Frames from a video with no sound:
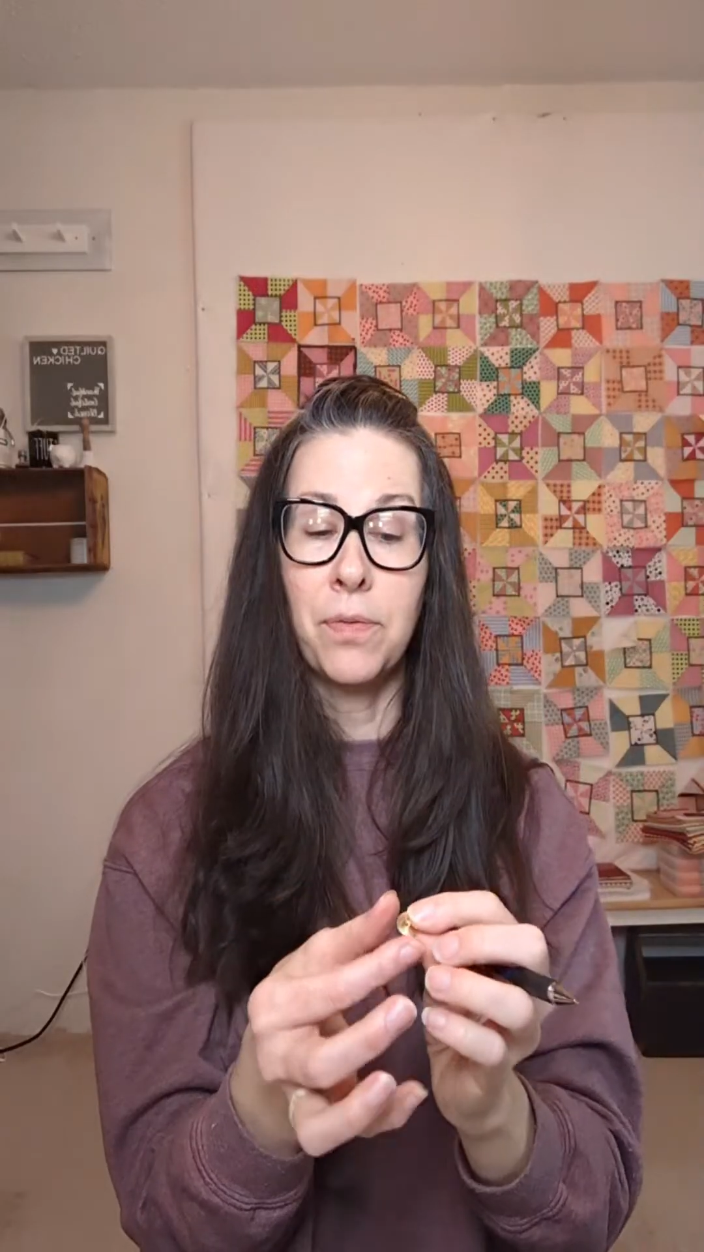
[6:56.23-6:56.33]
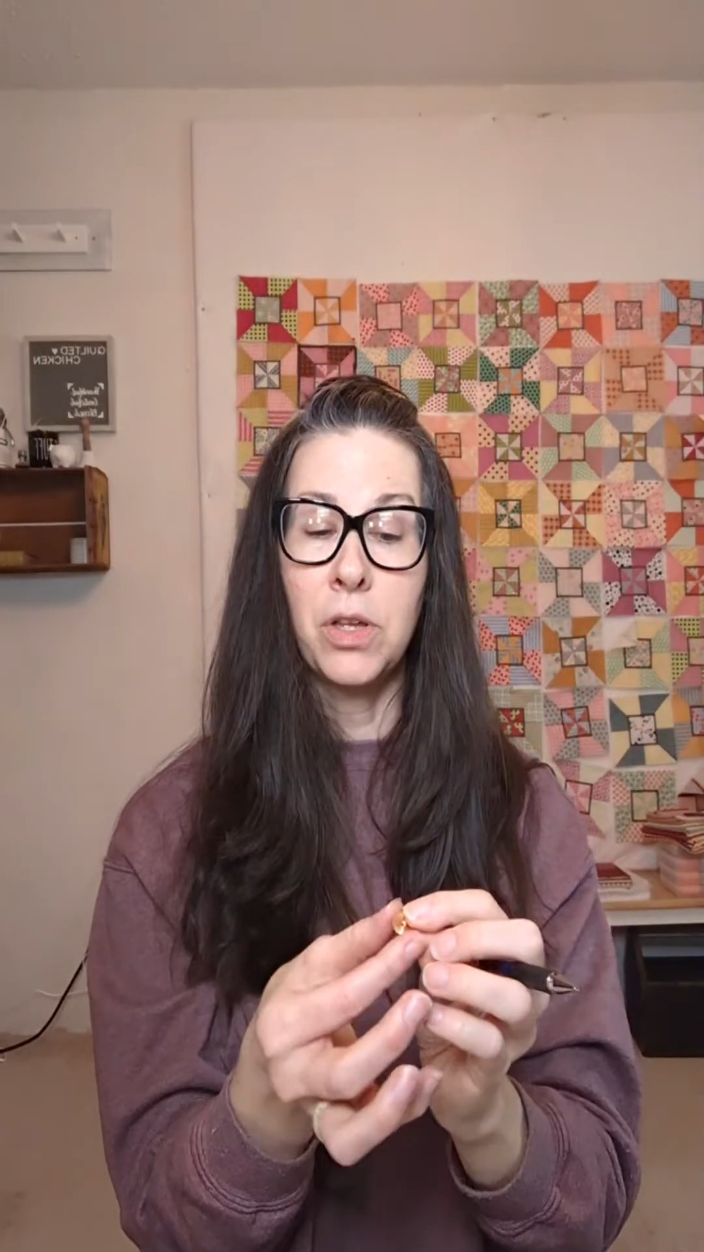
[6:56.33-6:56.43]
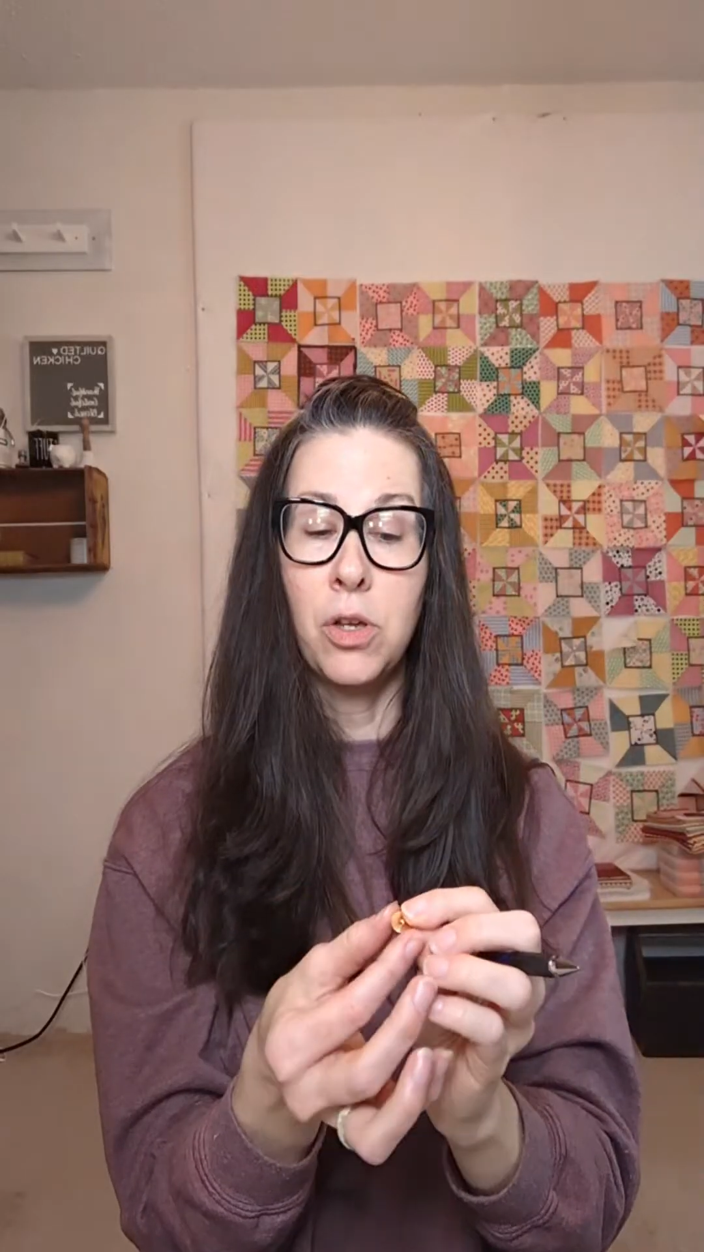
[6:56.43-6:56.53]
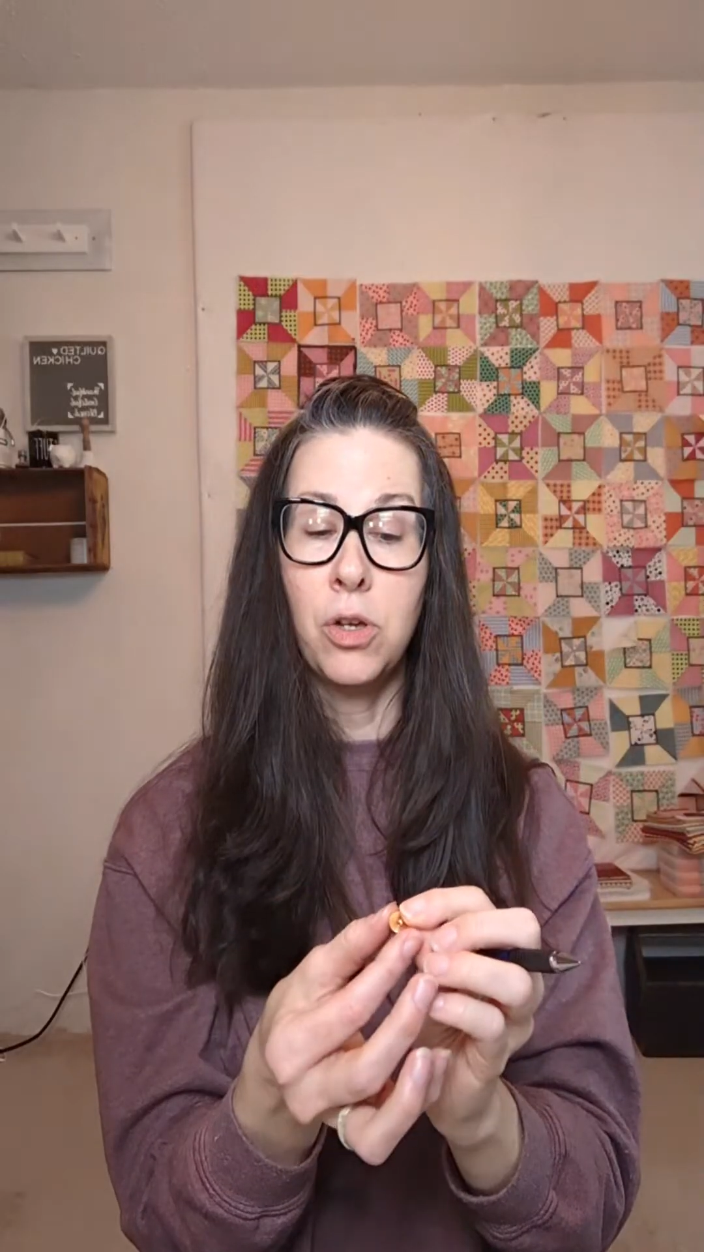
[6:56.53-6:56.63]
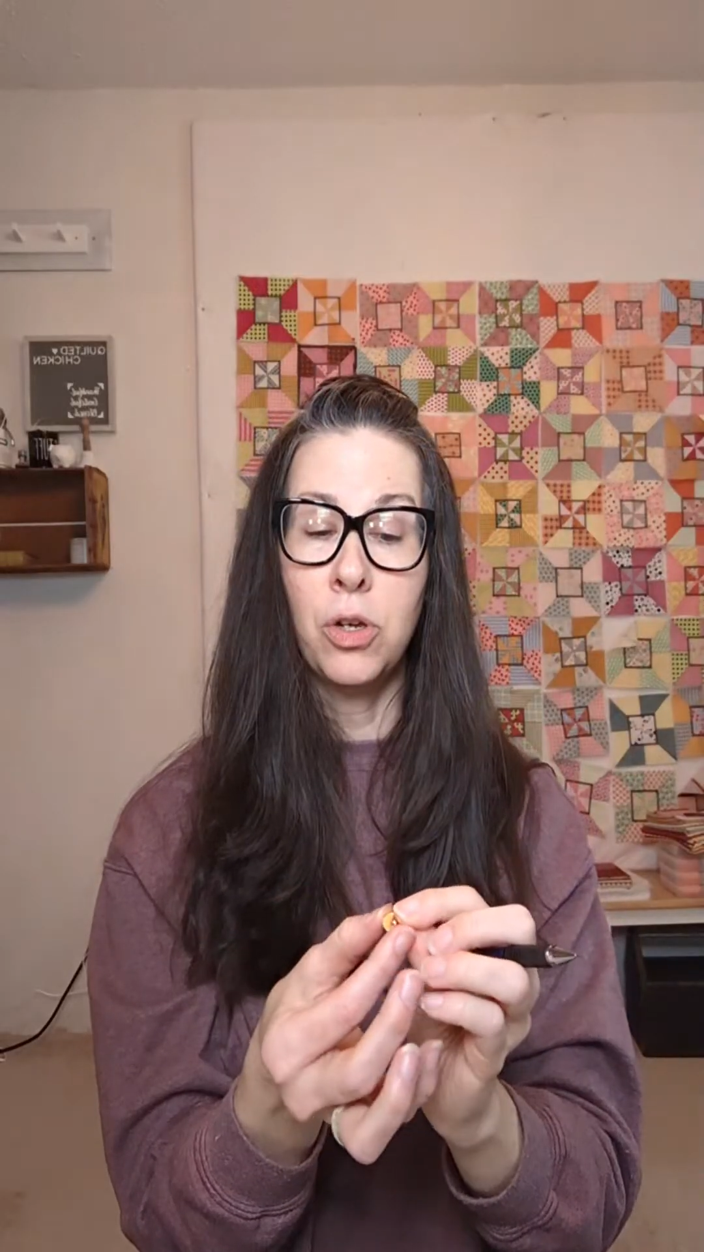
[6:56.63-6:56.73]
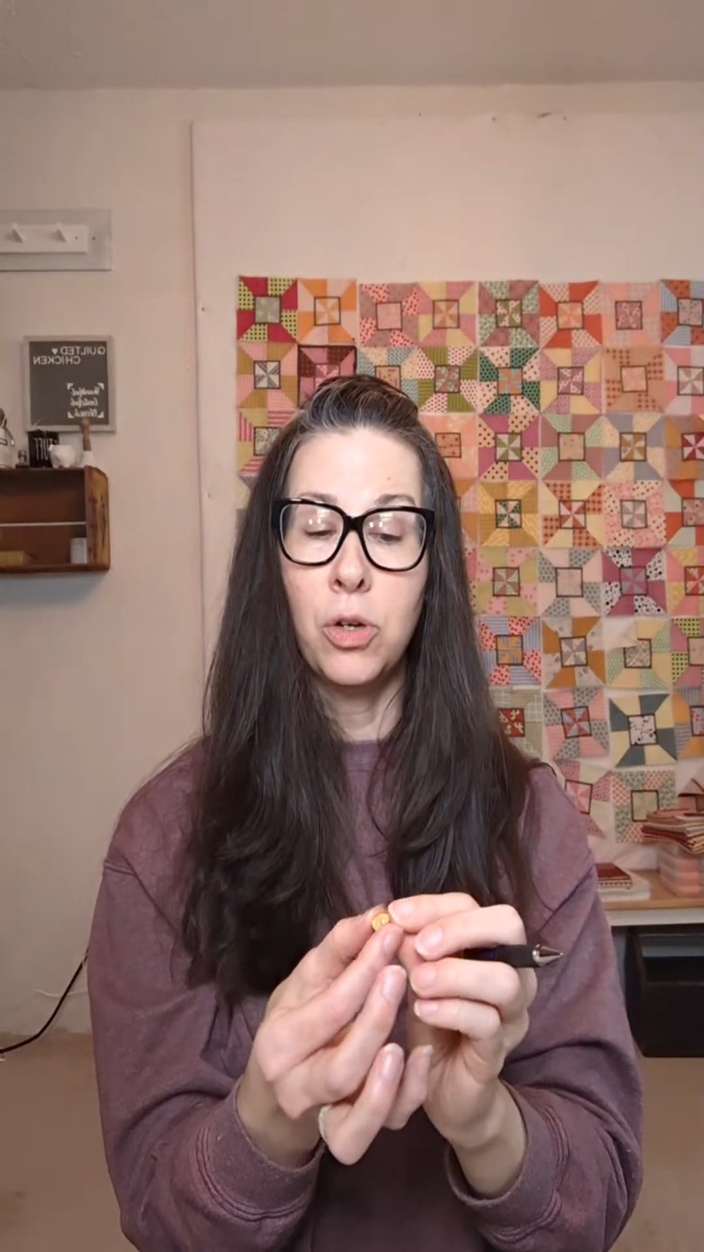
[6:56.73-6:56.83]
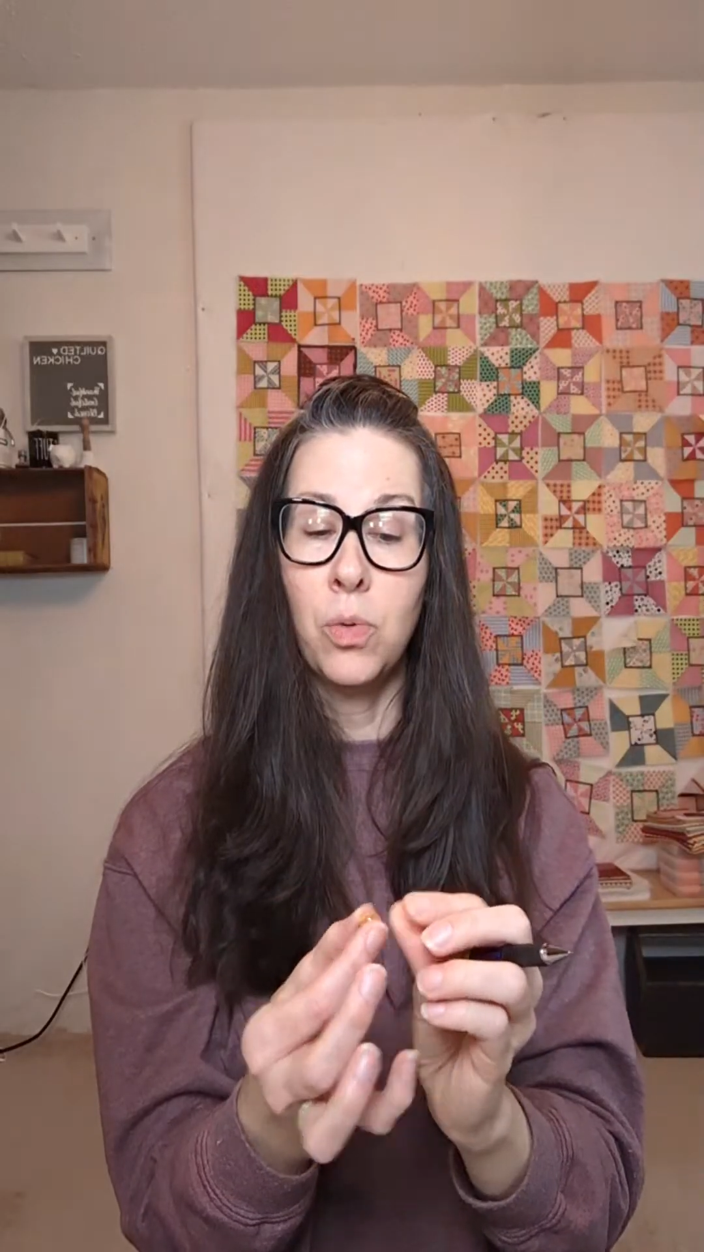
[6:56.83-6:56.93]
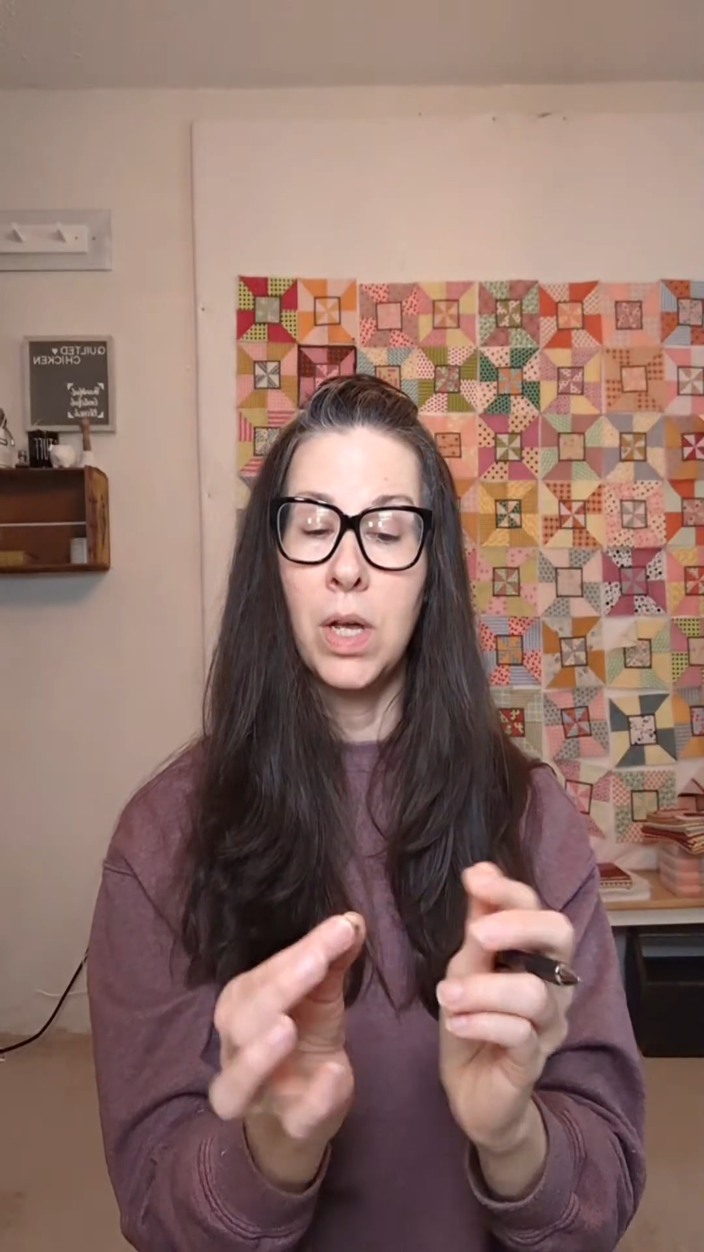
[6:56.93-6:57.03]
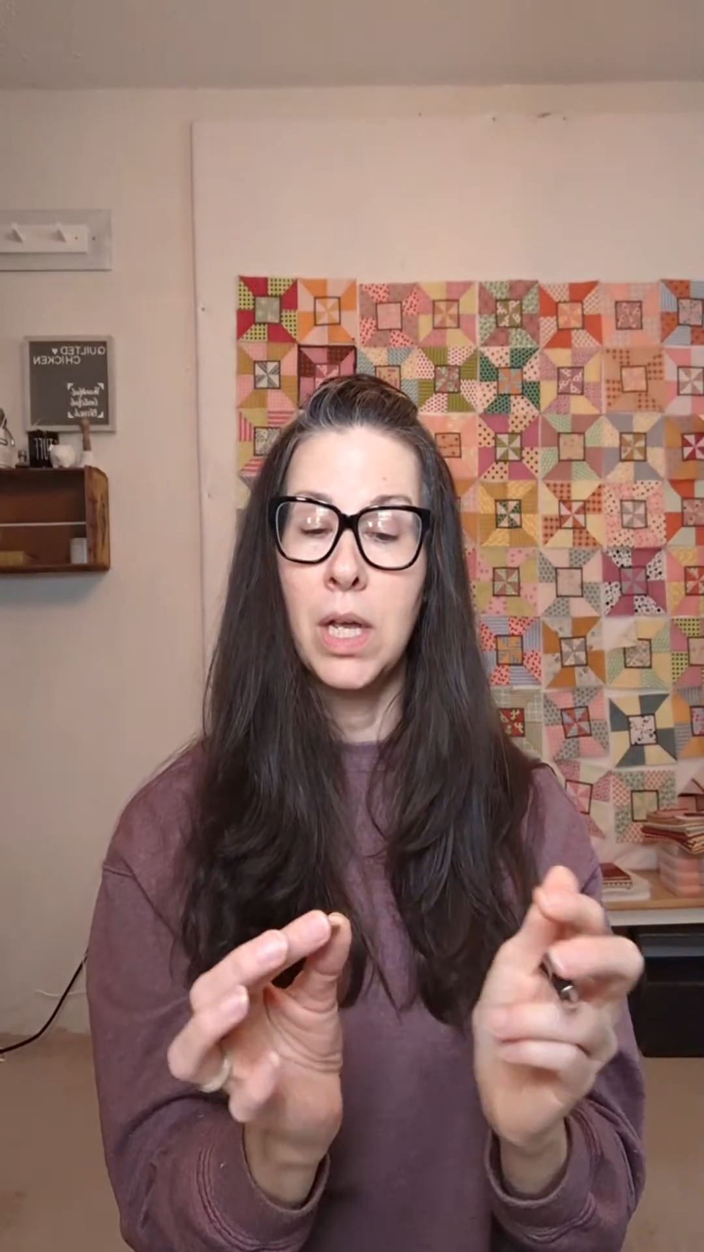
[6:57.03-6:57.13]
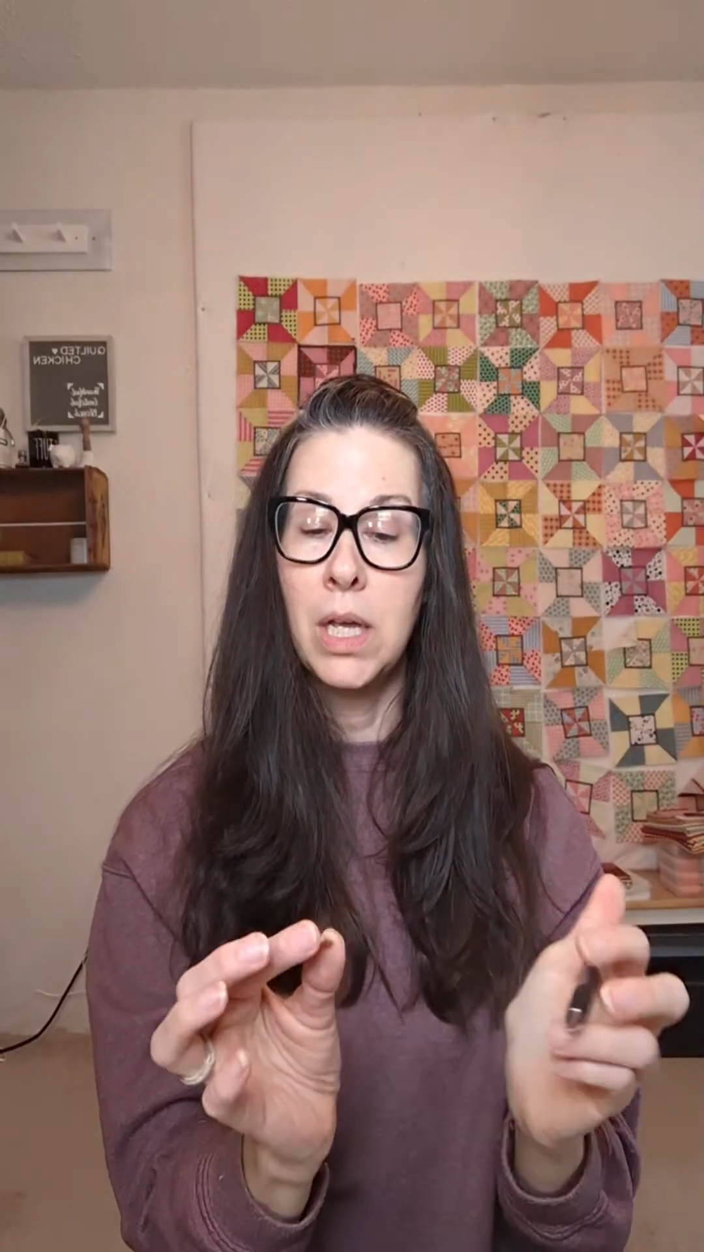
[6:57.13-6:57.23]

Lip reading: you